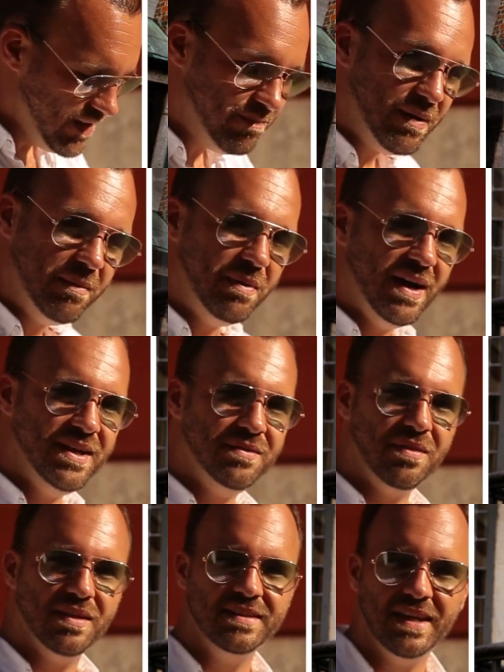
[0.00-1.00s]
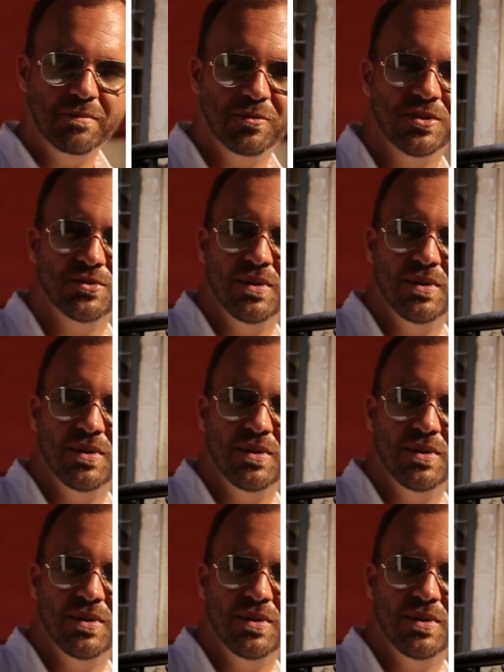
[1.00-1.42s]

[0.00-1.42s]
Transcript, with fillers: and bye-bye to the Tamron